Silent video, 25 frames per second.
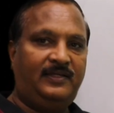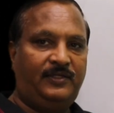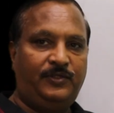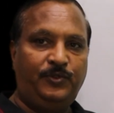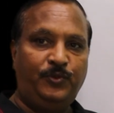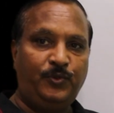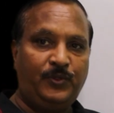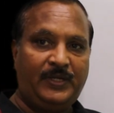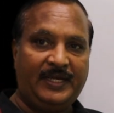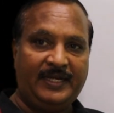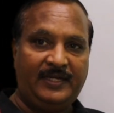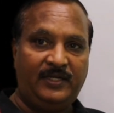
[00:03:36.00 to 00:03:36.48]

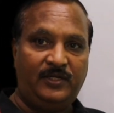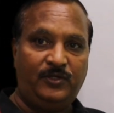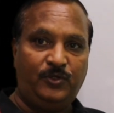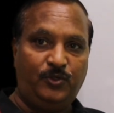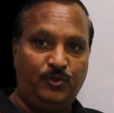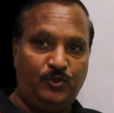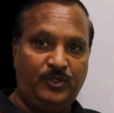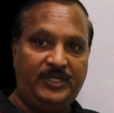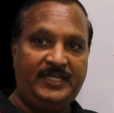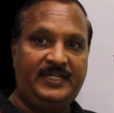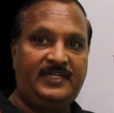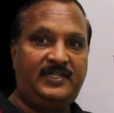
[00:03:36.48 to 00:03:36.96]
You can
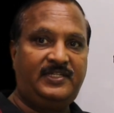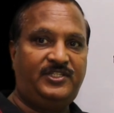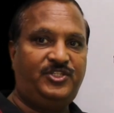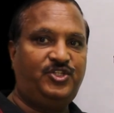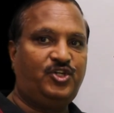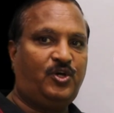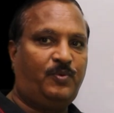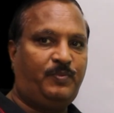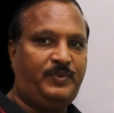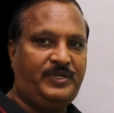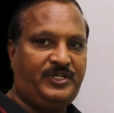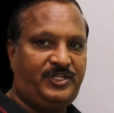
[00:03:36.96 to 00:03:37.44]
do it
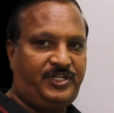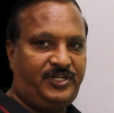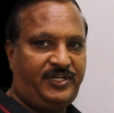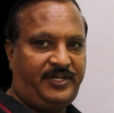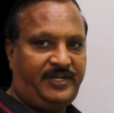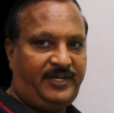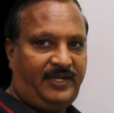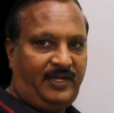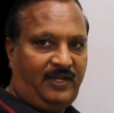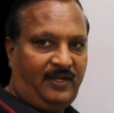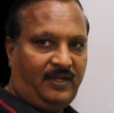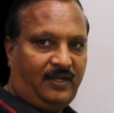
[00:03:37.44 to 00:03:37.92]

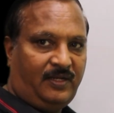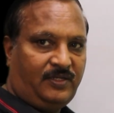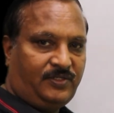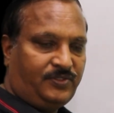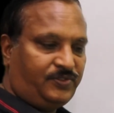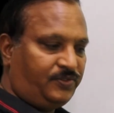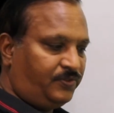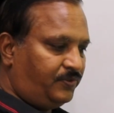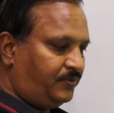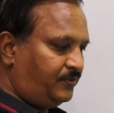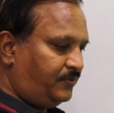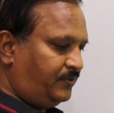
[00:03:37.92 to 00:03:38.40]
geometrically
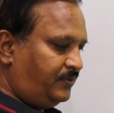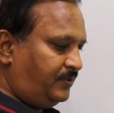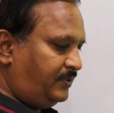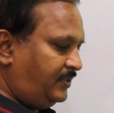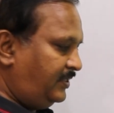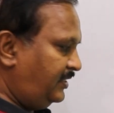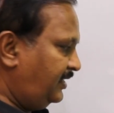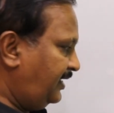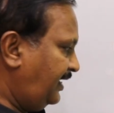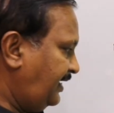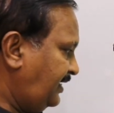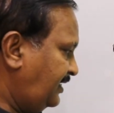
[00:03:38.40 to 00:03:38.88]
also,
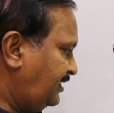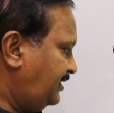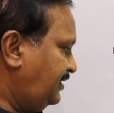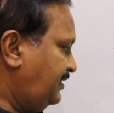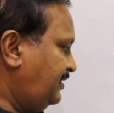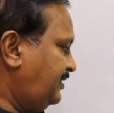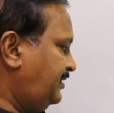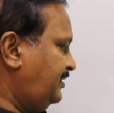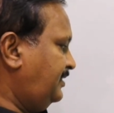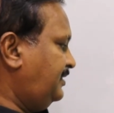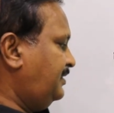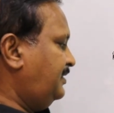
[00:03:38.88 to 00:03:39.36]
right?
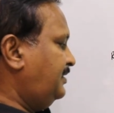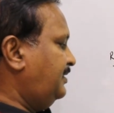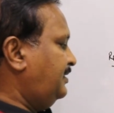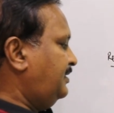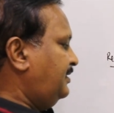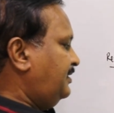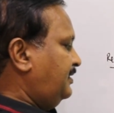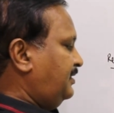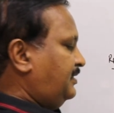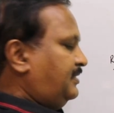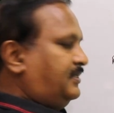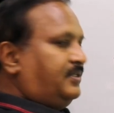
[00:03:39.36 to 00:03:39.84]

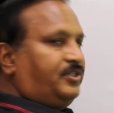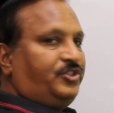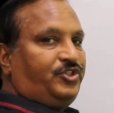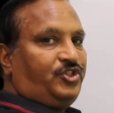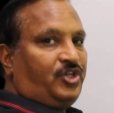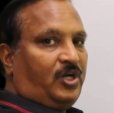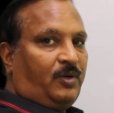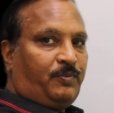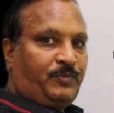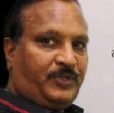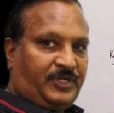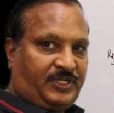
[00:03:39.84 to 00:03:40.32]

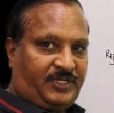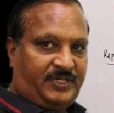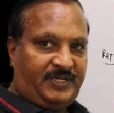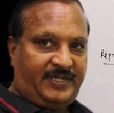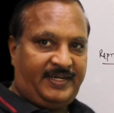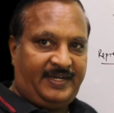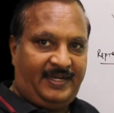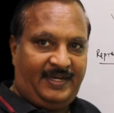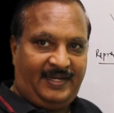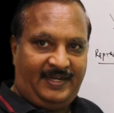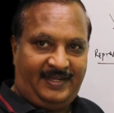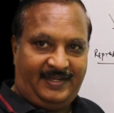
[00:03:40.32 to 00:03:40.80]

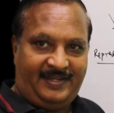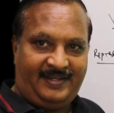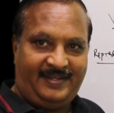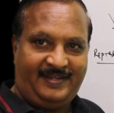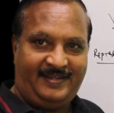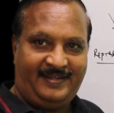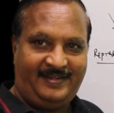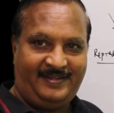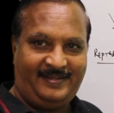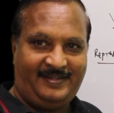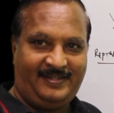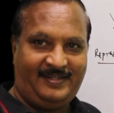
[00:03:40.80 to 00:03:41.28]
Geometrically.
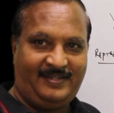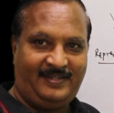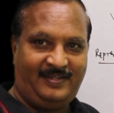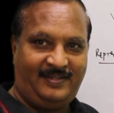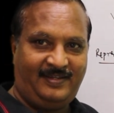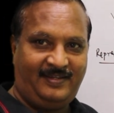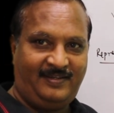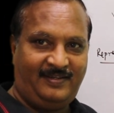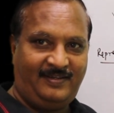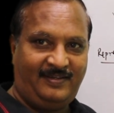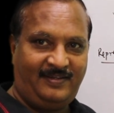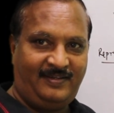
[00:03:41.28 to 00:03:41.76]

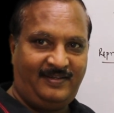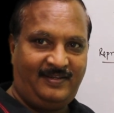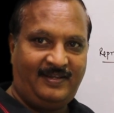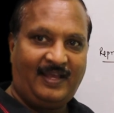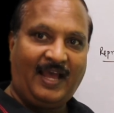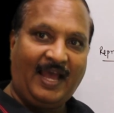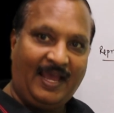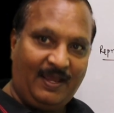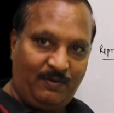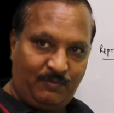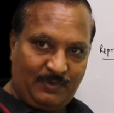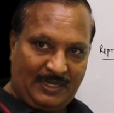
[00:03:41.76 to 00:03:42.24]

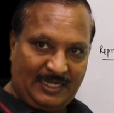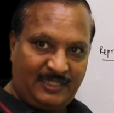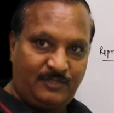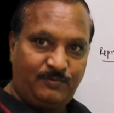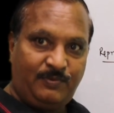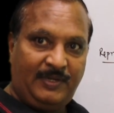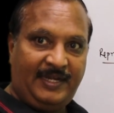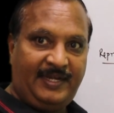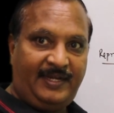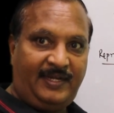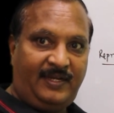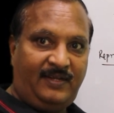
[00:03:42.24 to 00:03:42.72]
I am
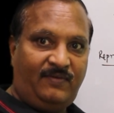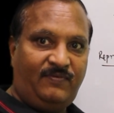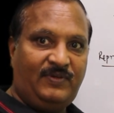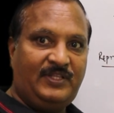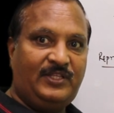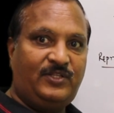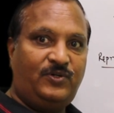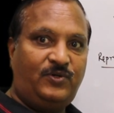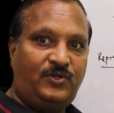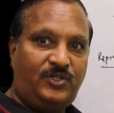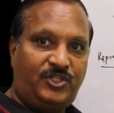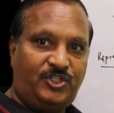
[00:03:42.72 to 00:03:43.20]
explaining
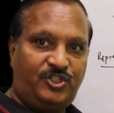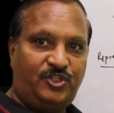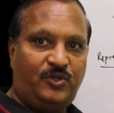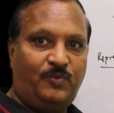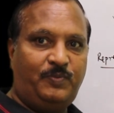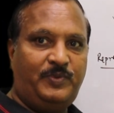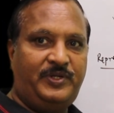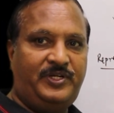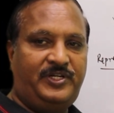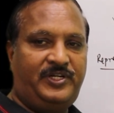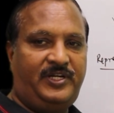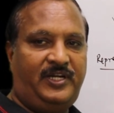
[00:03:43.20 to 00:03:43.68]
without
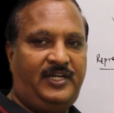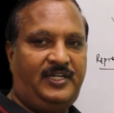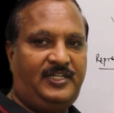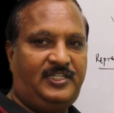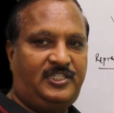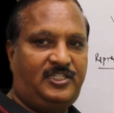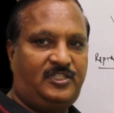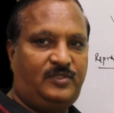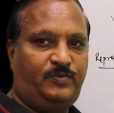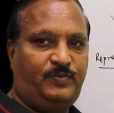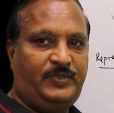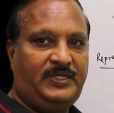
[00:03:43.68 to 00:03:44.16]
geometrical
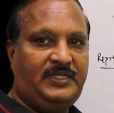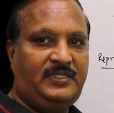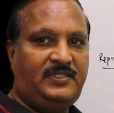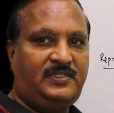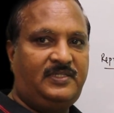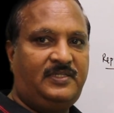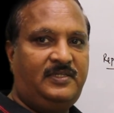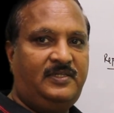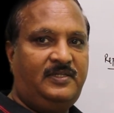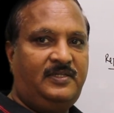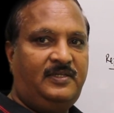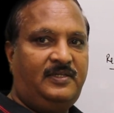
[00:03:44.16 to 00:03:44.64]

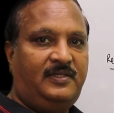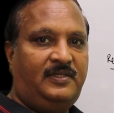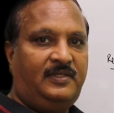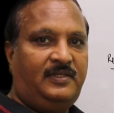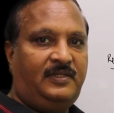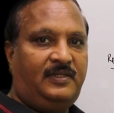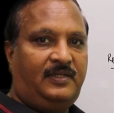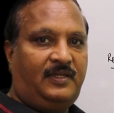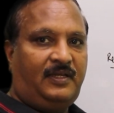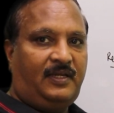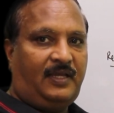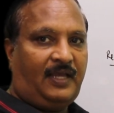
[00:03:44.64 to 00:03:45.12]
instruments.
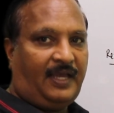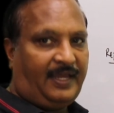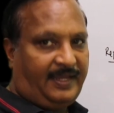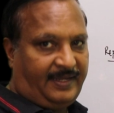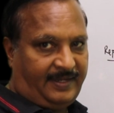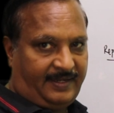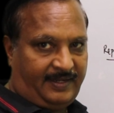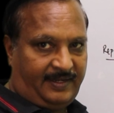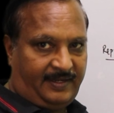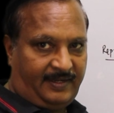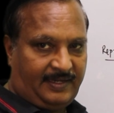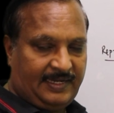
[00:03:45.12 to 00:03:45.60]
I
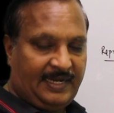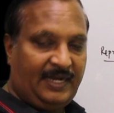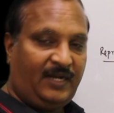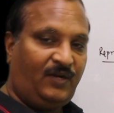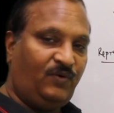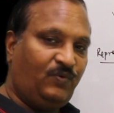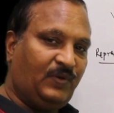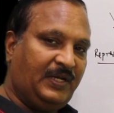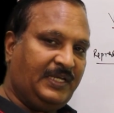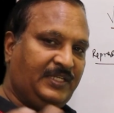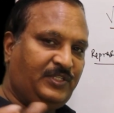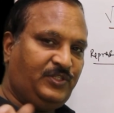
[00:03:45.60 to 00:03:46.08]

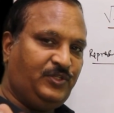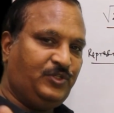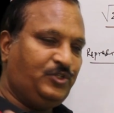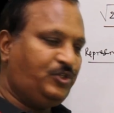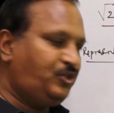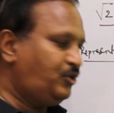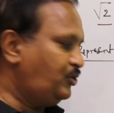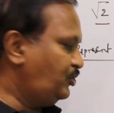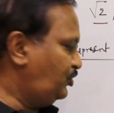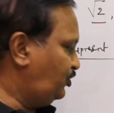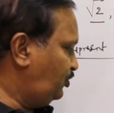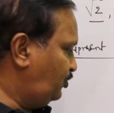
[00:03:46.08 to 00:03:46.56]
advise you
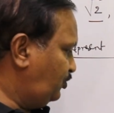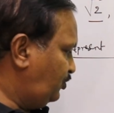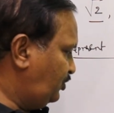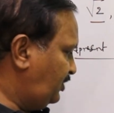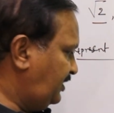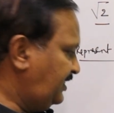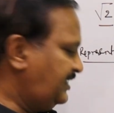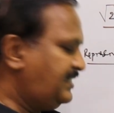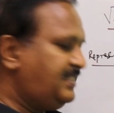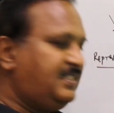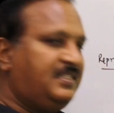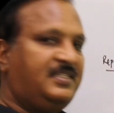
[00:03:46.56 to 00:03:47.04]
to do
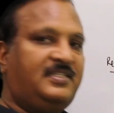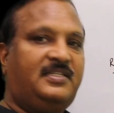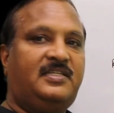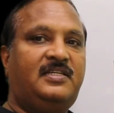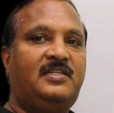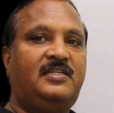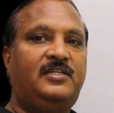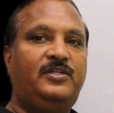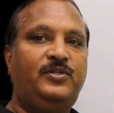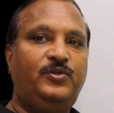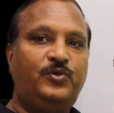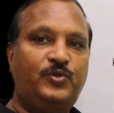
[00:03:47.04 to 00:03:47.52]
this
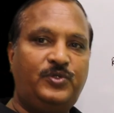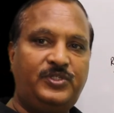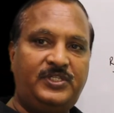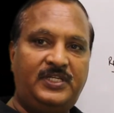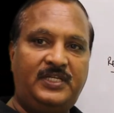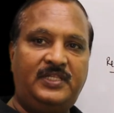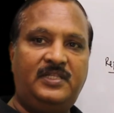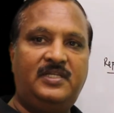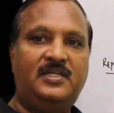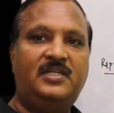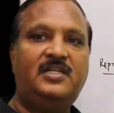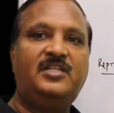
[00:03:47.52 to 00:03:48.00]

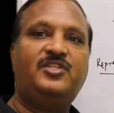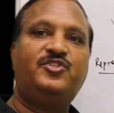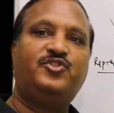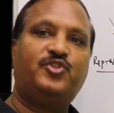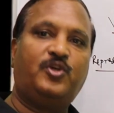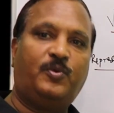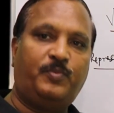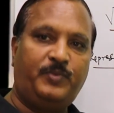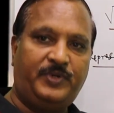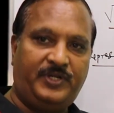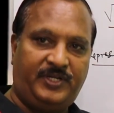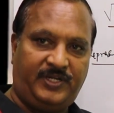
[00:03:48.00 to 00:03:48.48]
using the
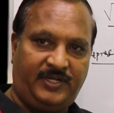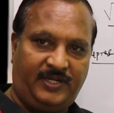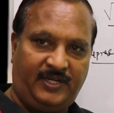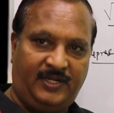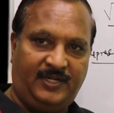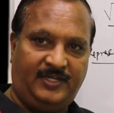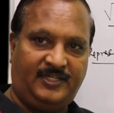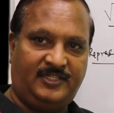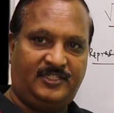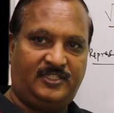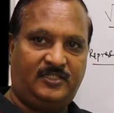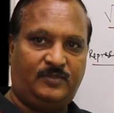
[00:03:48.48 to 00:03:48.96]

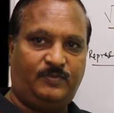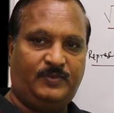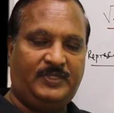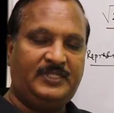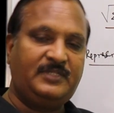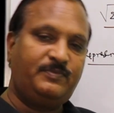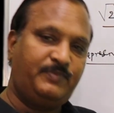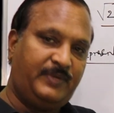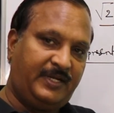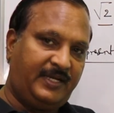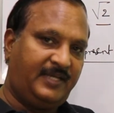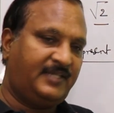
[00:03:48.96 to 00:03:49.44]
geometrical
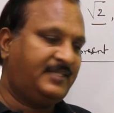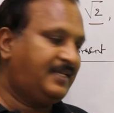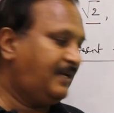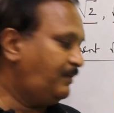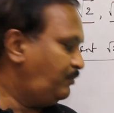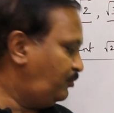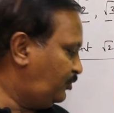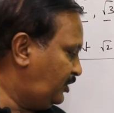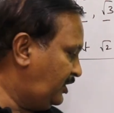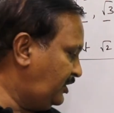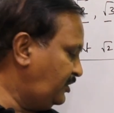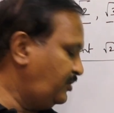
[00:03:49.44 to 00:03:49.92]
instruments, because I
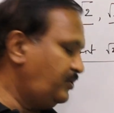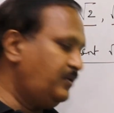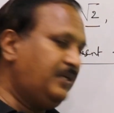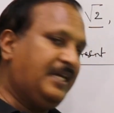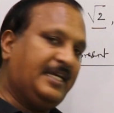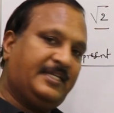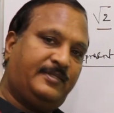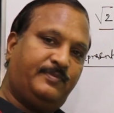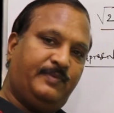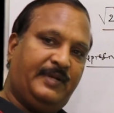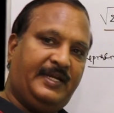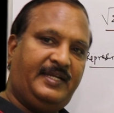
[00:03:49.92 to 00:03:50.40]
am going to
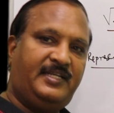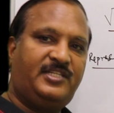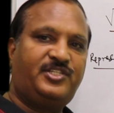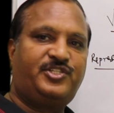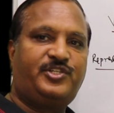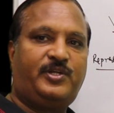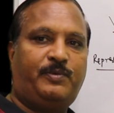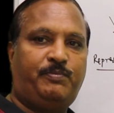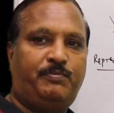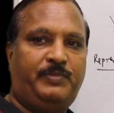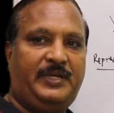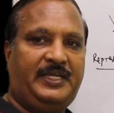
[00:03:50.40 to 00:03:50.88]
explain
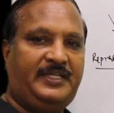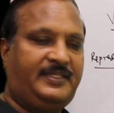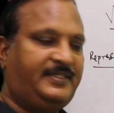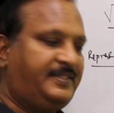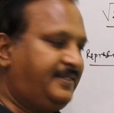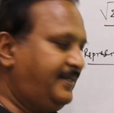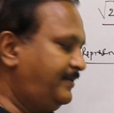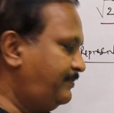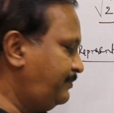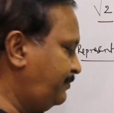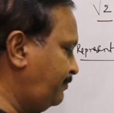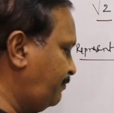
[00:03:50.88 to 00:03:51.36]
step by
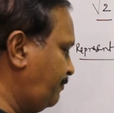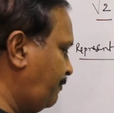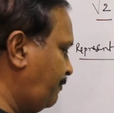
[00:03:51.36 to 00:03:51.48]
step.